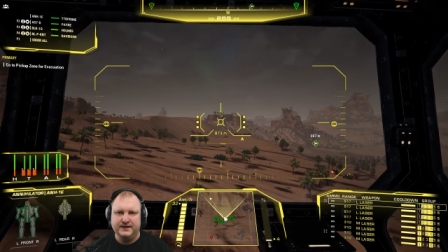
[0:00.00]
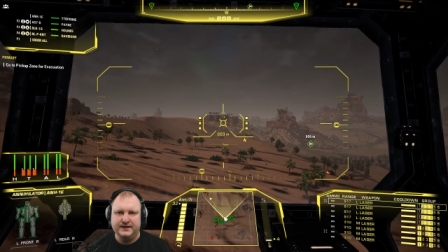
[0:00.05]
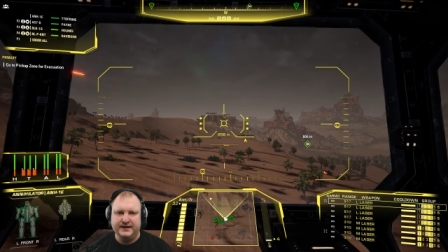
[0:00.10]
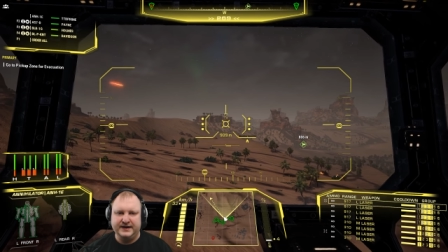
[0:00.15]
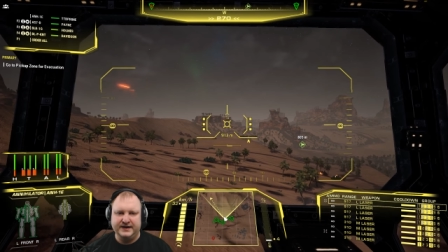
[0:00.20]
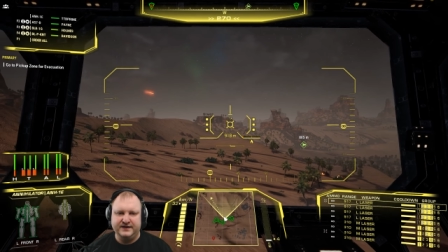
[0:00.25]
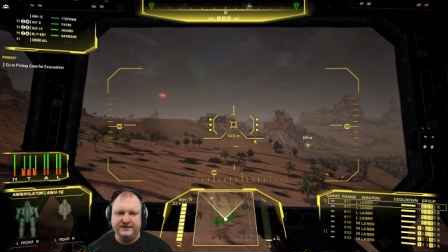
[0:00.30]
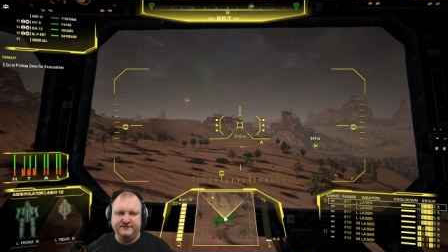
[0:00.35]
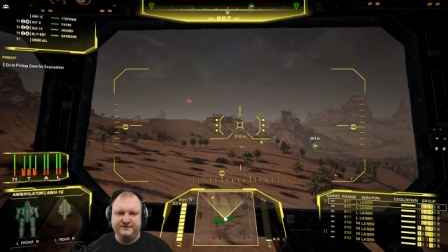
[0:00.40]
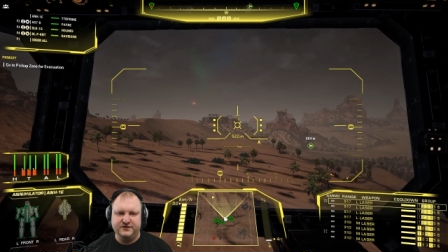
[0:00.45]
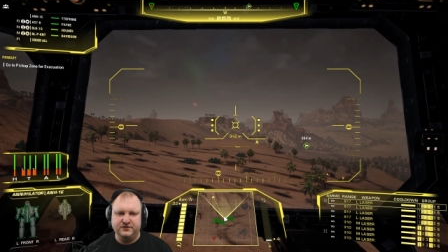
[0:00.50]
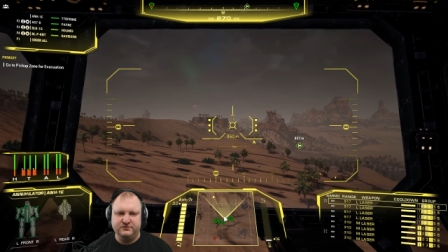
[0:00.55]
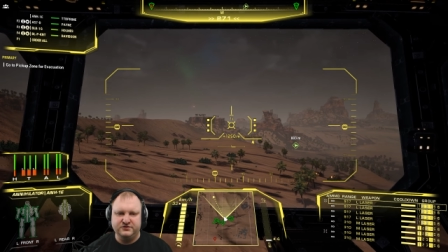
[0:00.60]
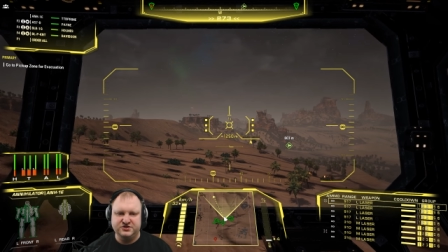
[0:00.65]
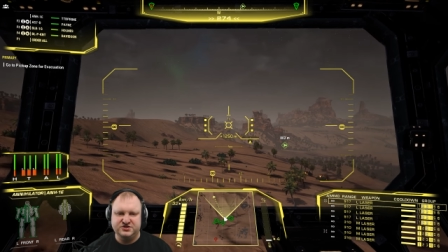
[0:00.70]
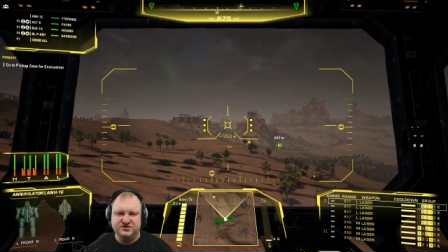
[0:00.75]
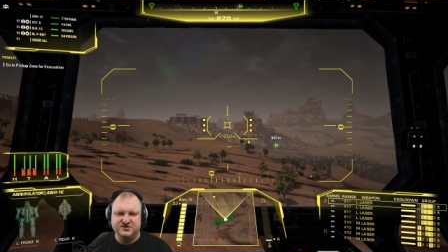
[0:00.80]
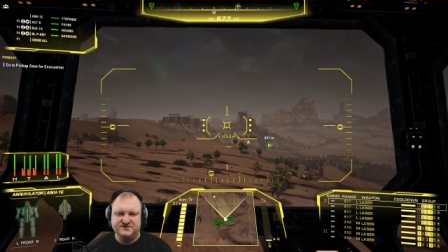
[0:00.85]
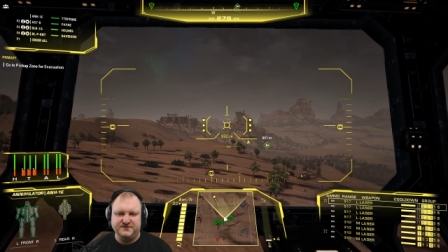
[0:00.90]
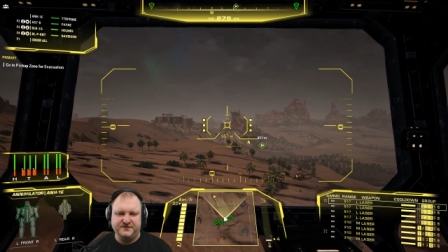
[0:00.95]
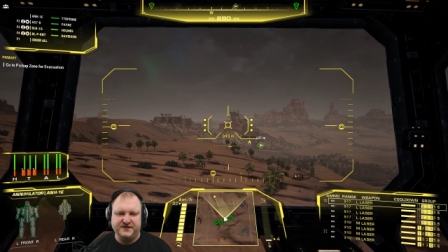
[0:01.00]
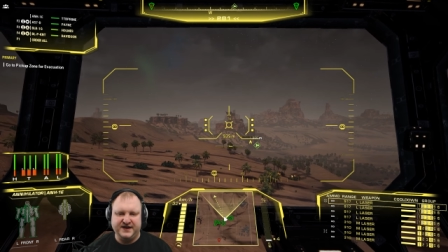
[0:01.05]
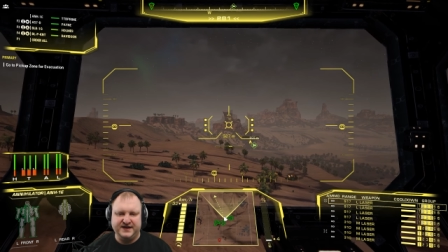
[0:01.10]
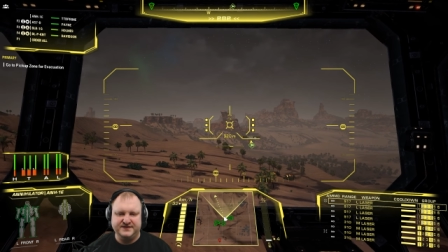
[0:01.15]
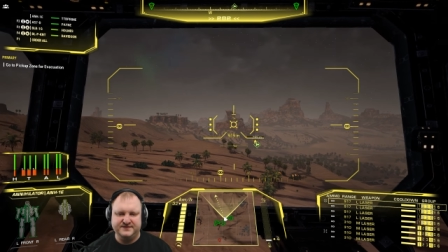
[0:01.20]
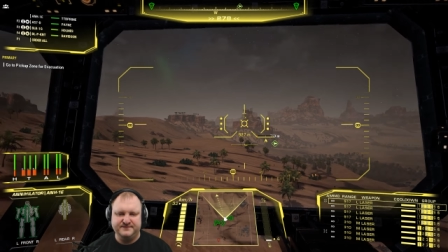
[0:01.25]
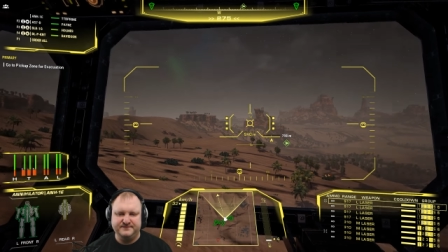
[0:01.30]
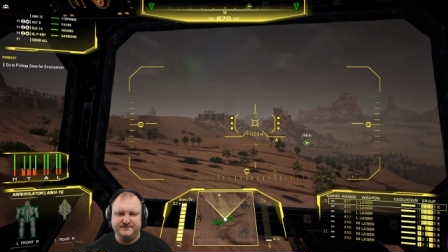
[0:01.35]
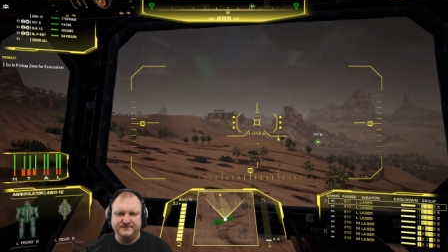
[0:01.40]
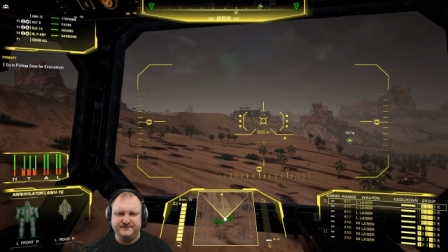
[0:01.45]
I have no issues with
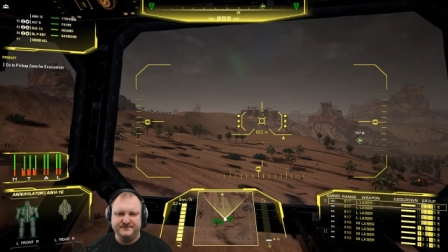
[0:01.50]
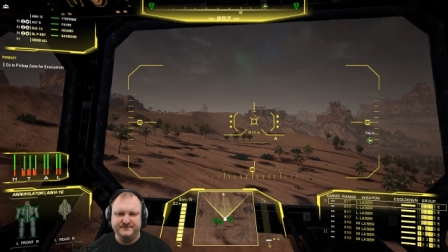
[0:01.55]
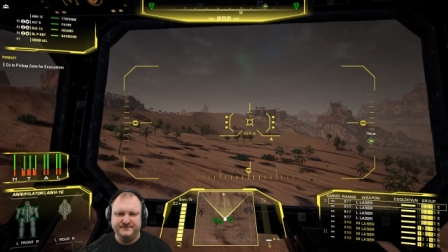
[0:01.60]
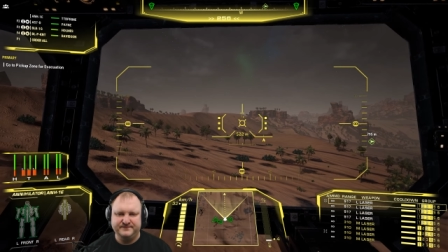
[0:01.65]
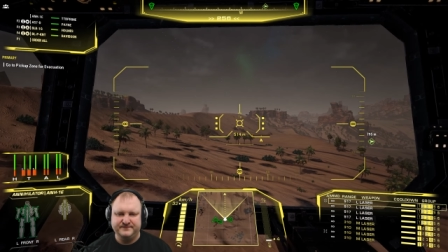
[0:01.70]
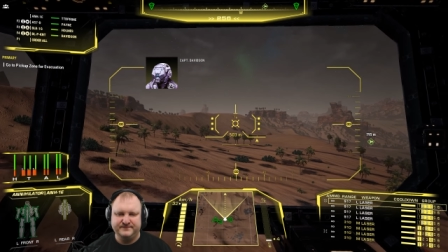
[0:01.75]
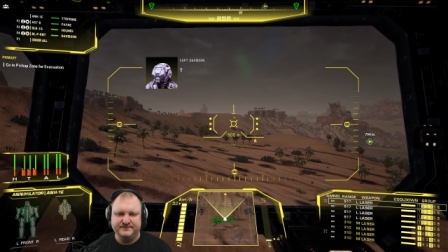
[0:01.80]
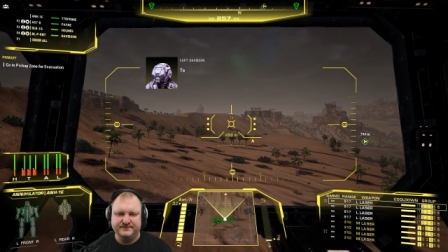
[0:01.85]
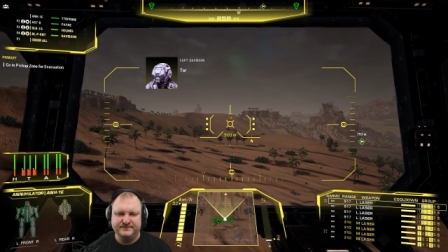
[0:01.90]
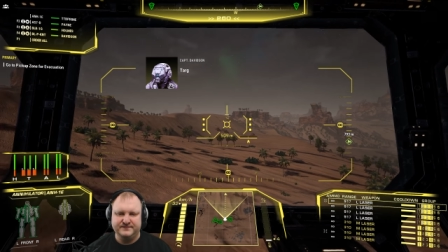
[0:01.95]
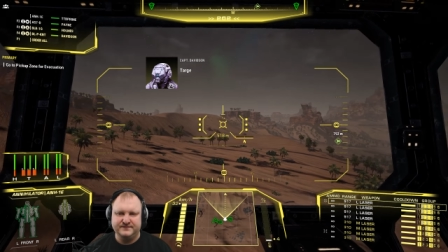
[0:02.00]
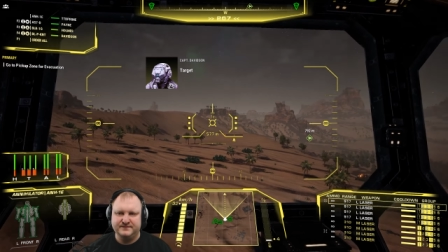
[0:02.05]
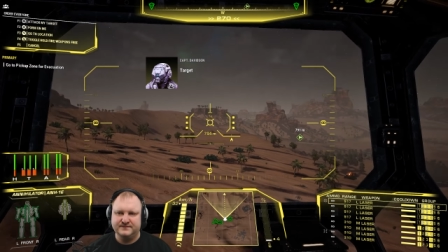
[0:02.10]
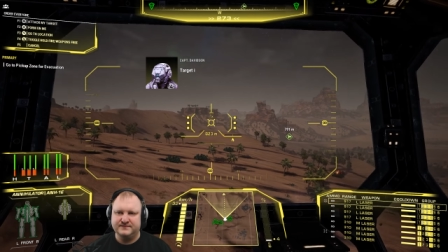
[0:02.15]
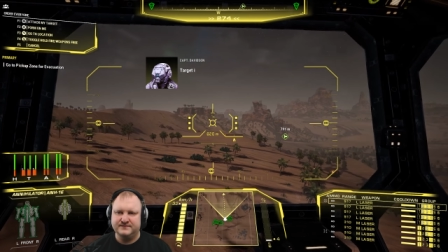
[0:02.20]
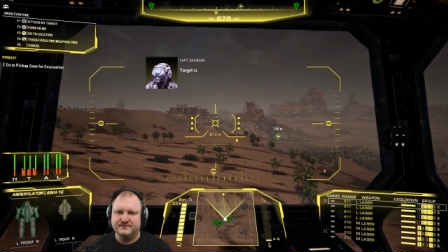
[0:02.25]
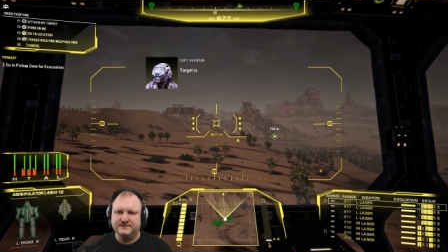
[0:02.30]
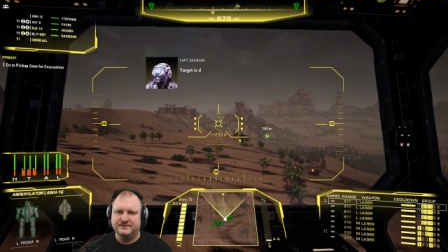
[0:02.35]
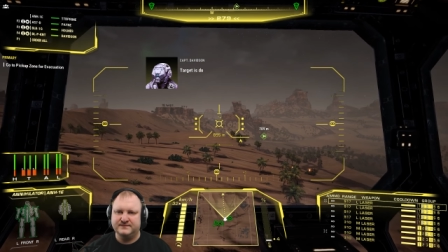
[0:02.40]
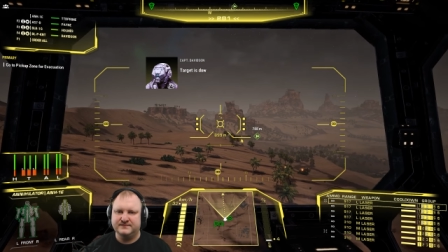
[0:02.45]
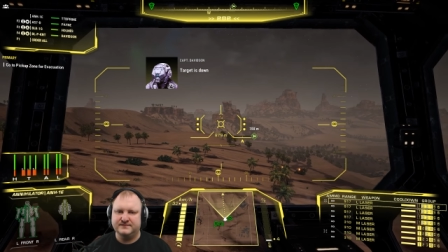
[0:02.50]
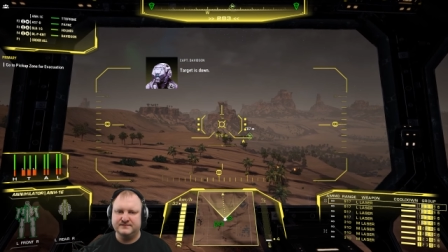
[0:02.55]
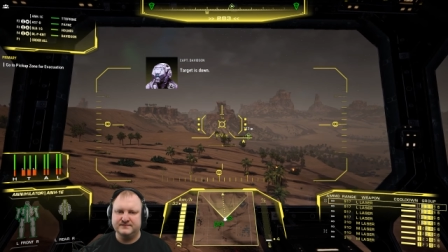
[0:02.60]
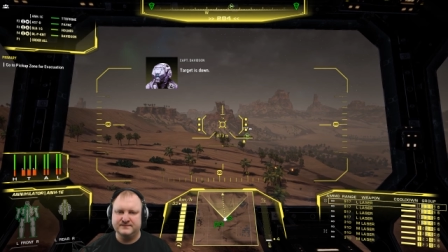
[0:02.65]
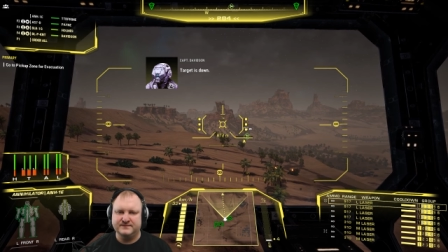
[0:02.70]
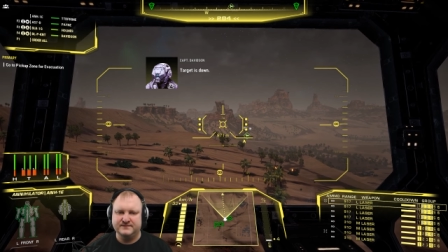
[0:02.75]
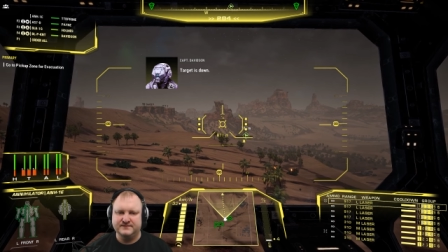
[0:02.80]
that. Target is down.